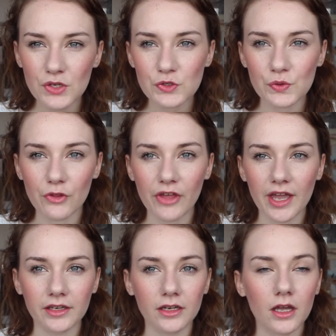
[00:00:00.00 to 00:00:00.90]
sort of
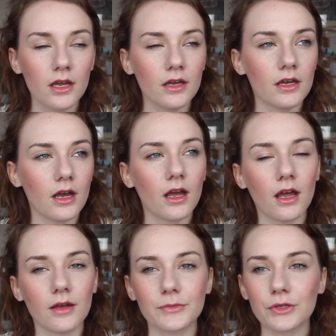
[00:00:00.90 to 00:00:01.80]
thing.
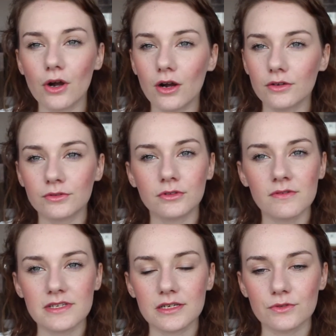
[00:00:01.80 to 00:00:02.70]
You can't
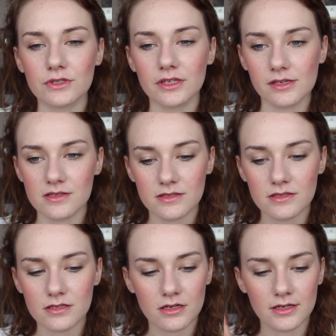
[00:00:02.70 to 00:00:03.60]
obviously order
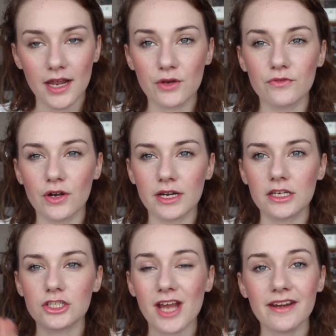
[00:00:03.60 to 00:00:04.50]
things, nail
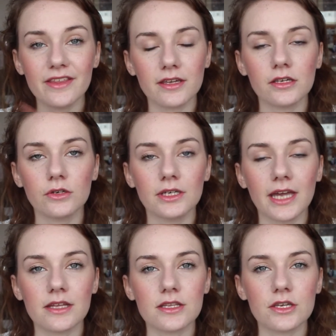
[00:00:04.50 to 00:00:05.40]
varnish, anything you can
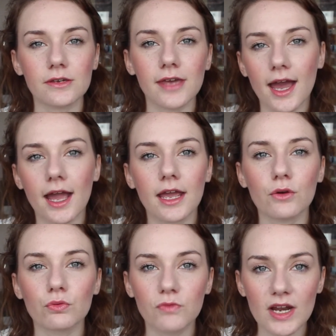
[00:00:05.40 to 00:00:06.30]
get in the
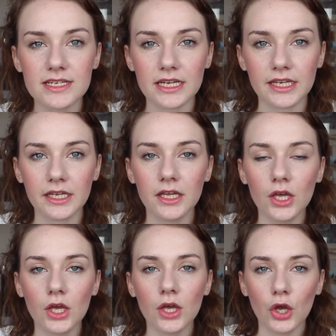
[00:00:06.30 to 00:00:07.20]
UK already,
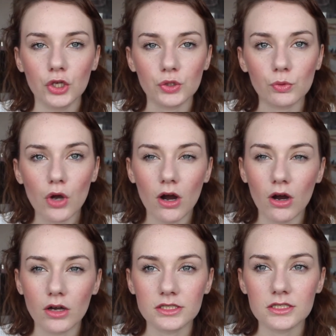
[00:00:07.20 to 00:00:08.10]
you
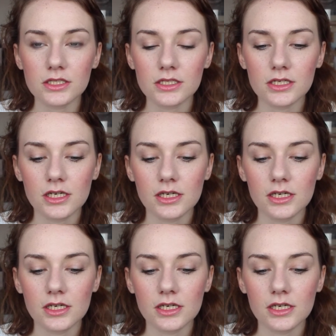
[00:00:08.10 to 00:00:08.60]
can't